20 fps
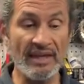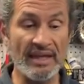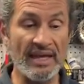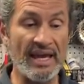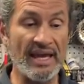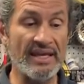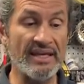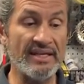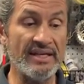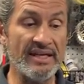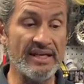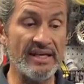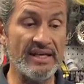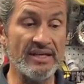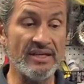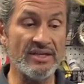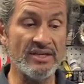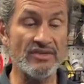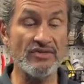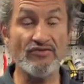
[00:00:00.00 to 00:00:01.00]
It
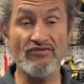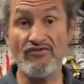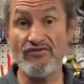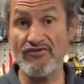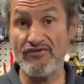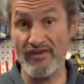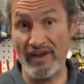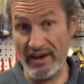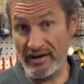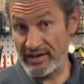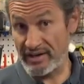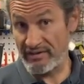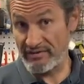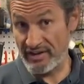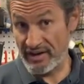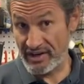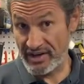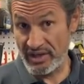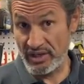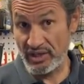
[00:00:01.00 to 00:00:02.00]
is very,
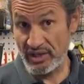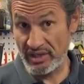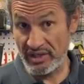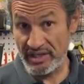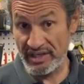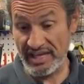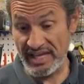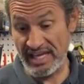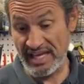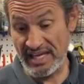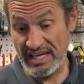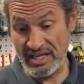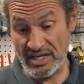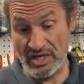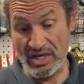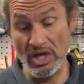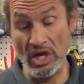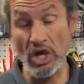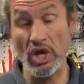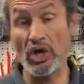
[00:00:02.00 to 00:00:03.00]
very good in
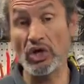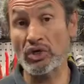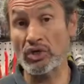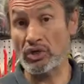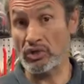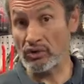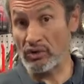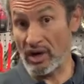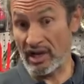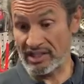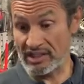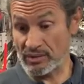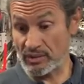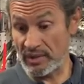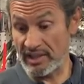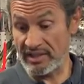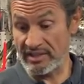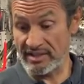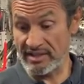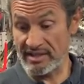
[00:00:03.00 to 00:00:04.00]

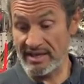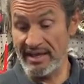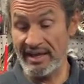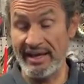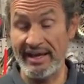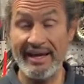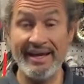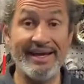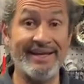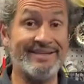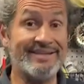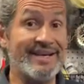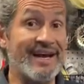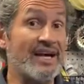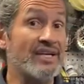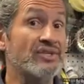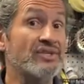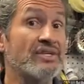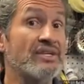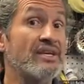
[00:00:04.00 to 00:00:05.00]
crosswinds. It's
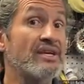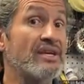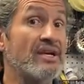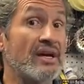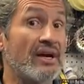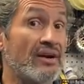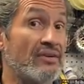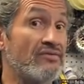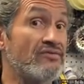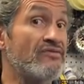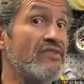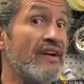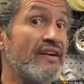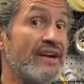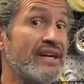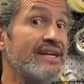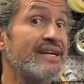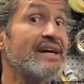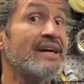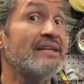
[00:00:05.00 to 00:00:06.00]
actually a
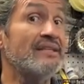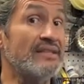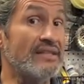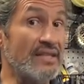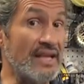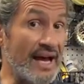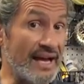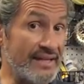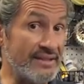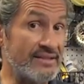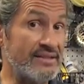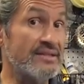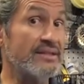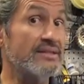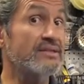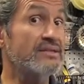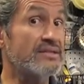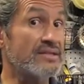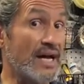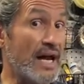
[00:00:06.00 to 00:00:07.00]
very light
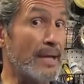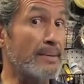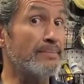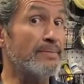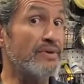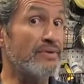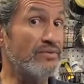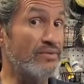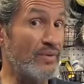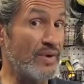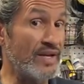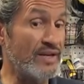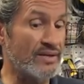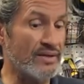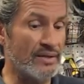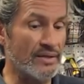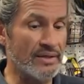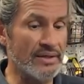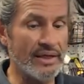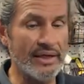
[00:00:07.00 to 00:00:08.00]
type of
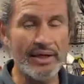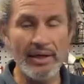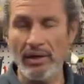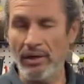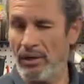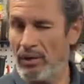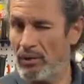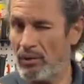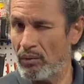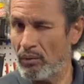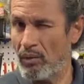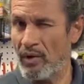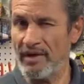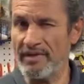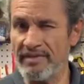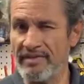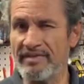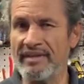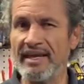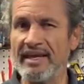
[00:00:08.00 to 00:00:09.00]
wheel. One
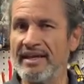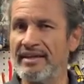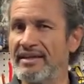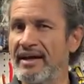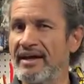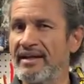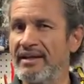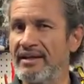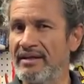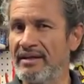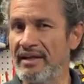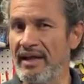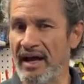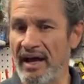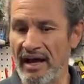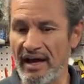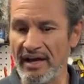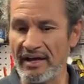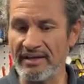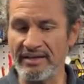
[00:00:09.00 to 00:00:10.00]
thing that a
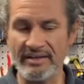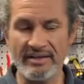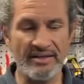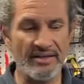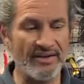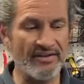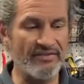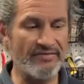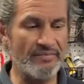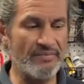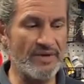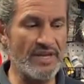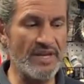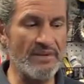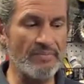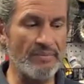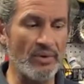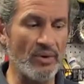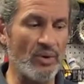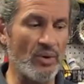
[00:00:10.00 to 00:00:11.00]
lot of
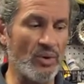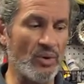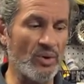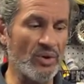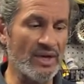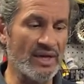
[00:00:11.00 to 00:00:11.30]
people,